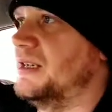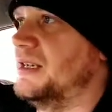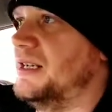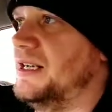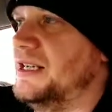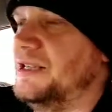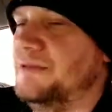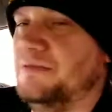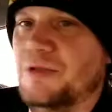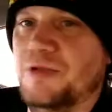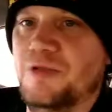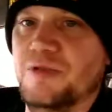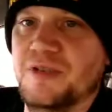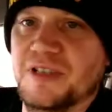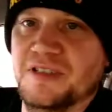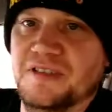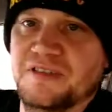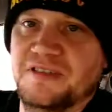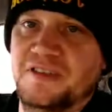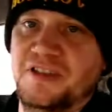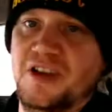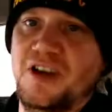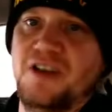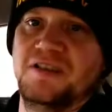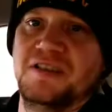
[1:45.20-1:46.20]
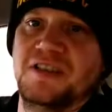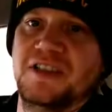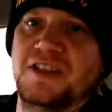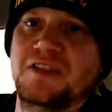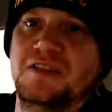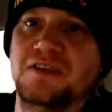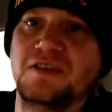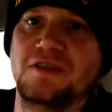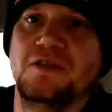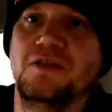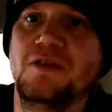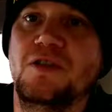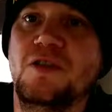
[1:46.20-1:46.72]
and we'll get started
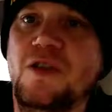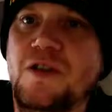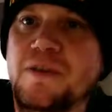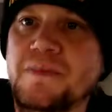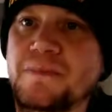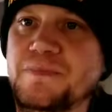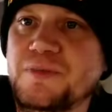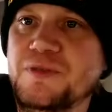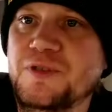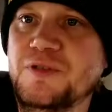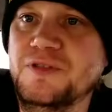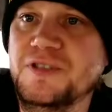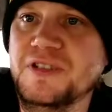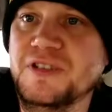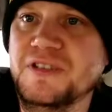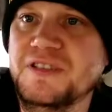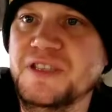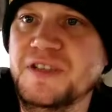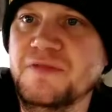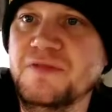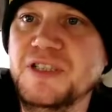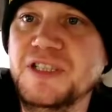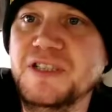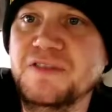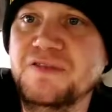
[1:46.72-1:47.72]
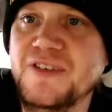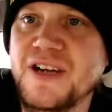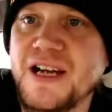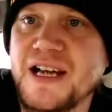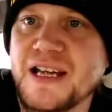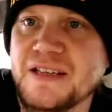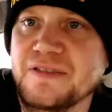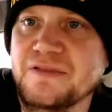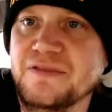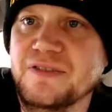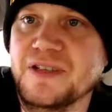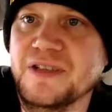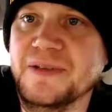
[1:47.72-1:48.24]
on Project
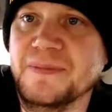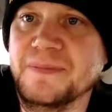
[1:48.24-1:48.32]
75.